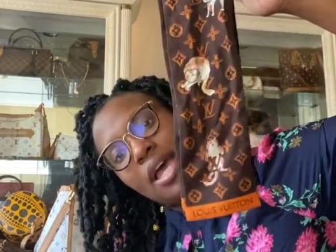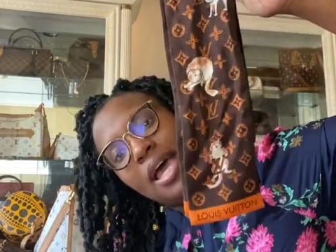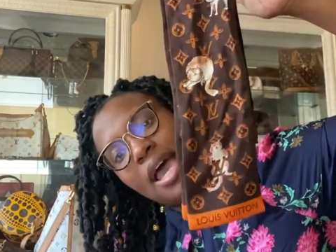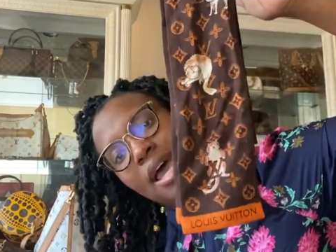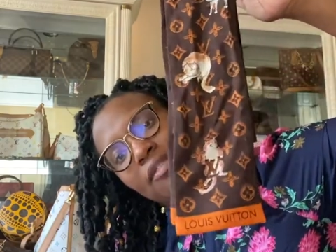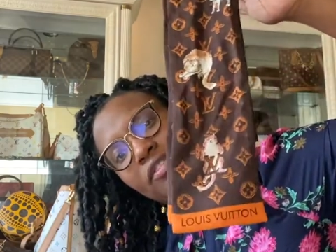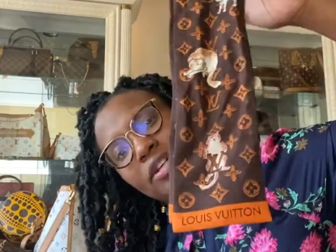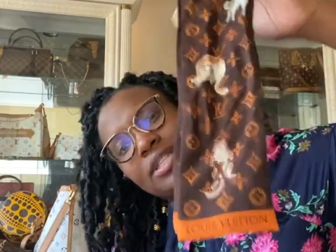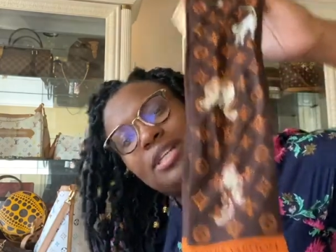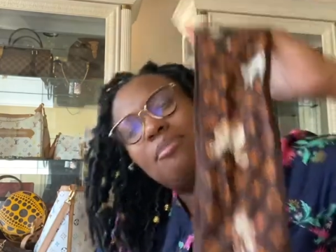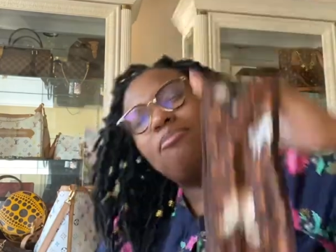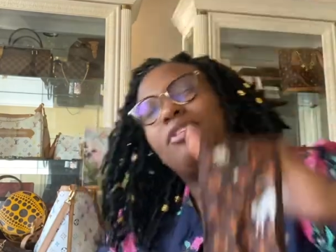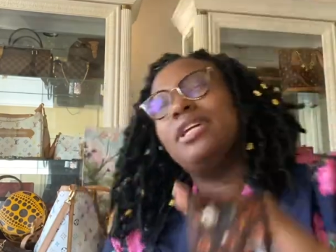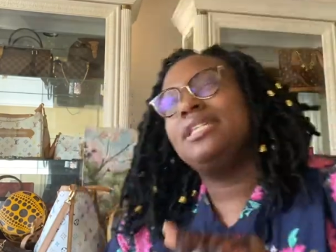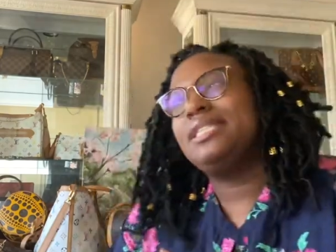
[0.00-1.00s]
And for
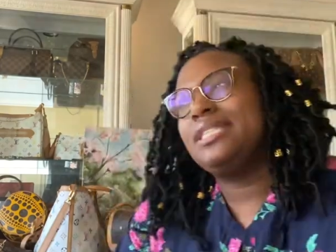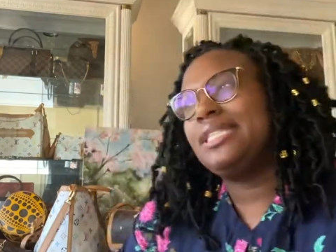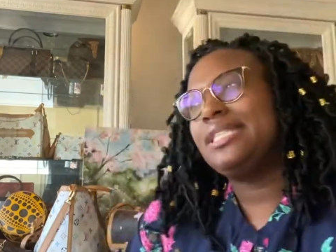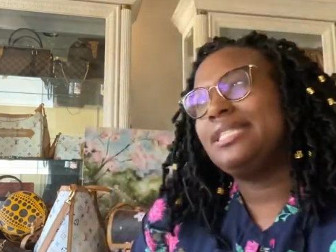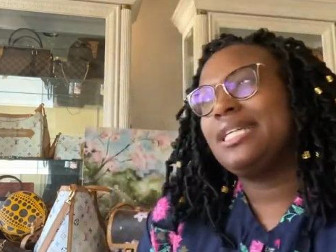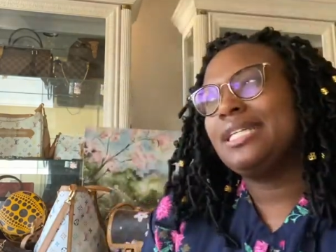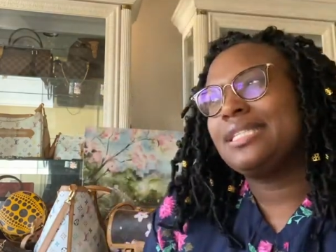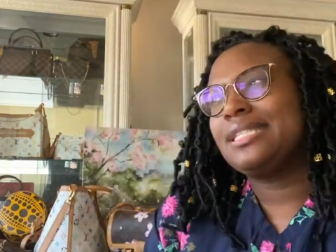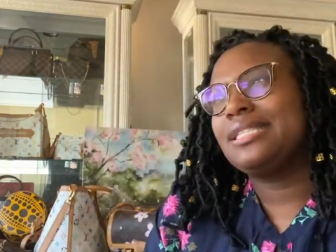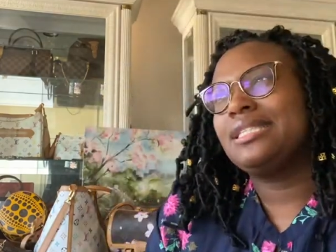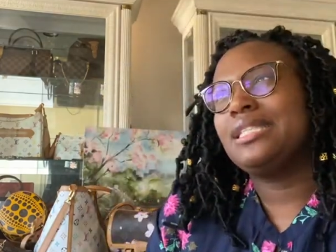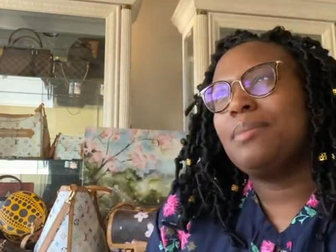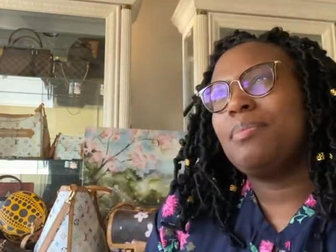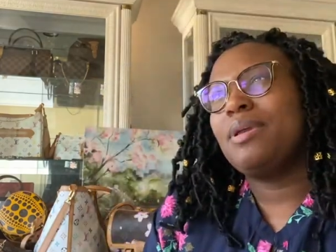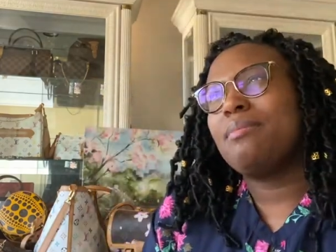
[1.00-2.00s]
some reason, it's like
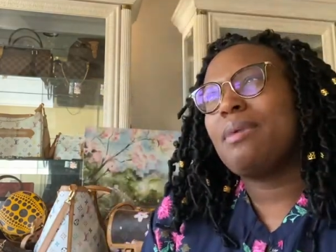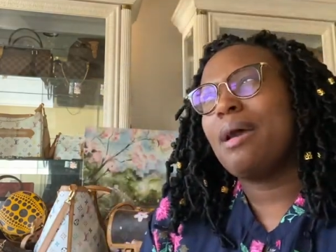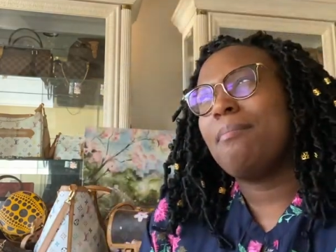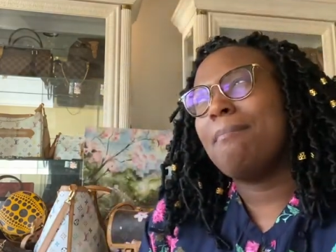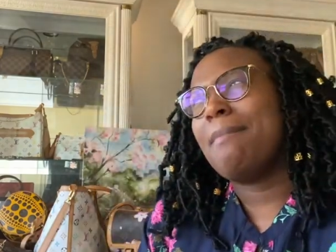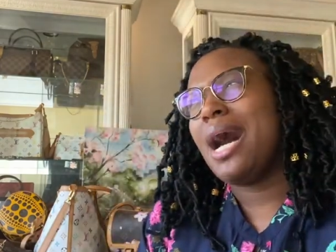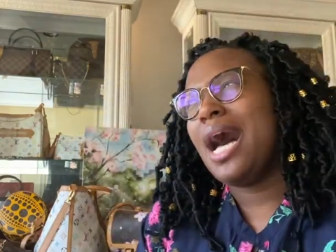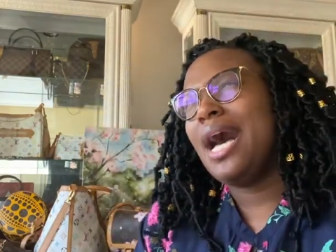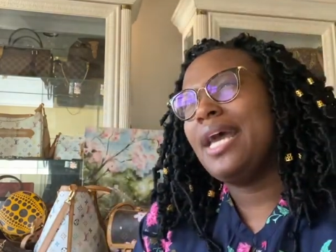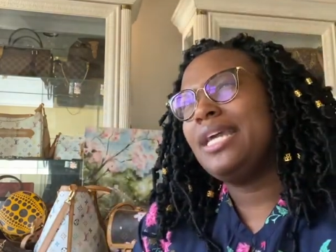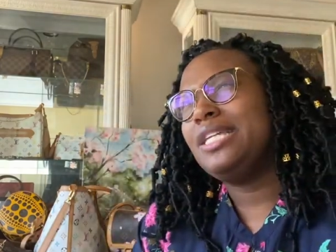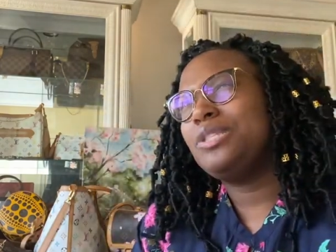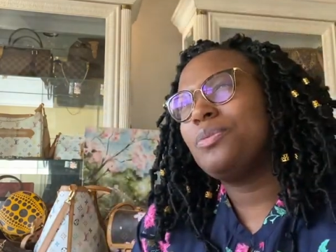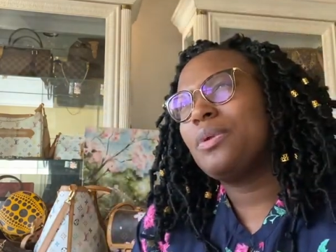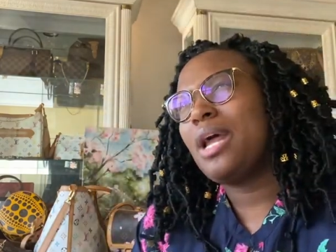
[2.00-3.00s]
slipping my
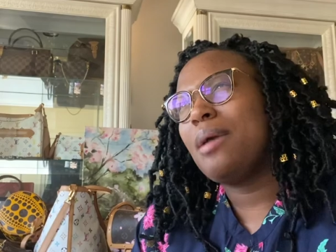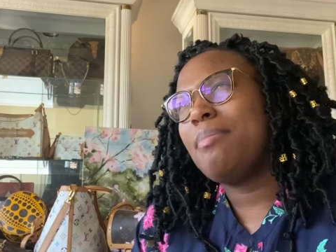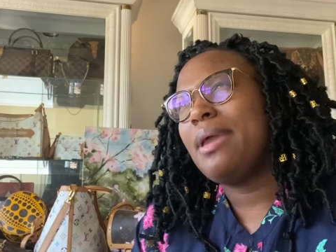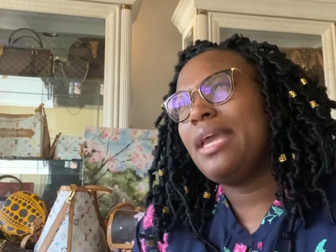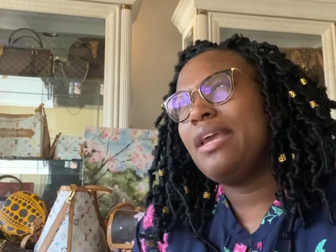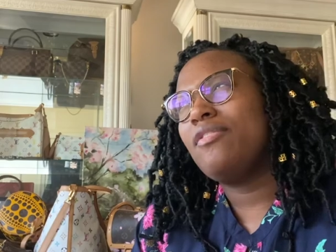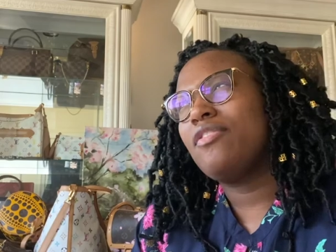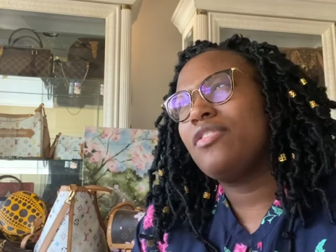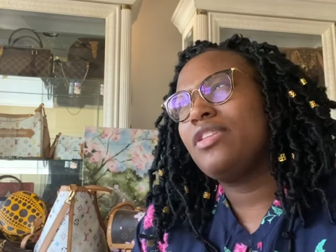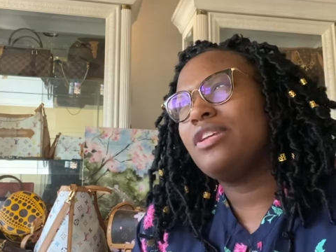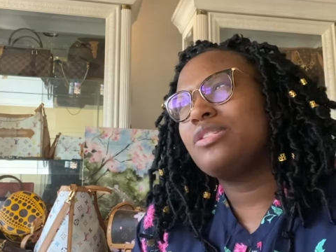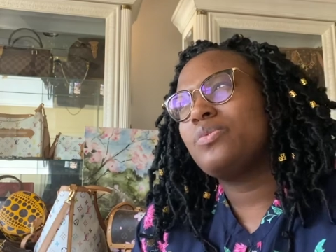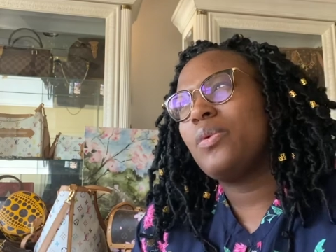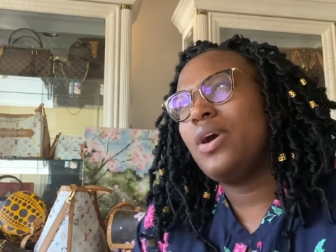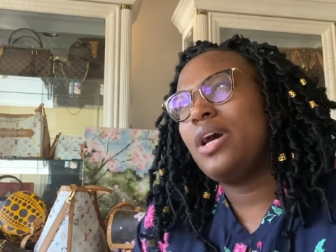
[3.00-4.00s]
mind what I paid for
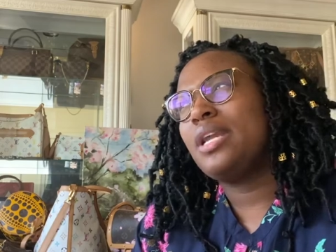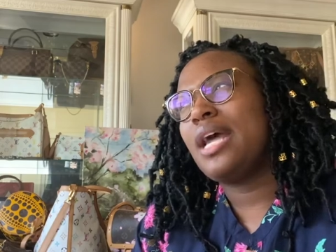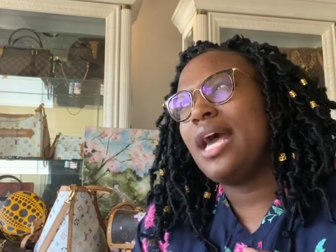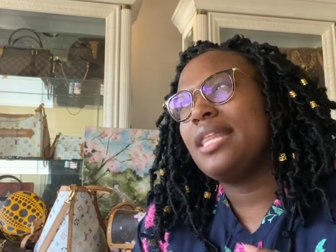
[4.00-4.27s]
this one.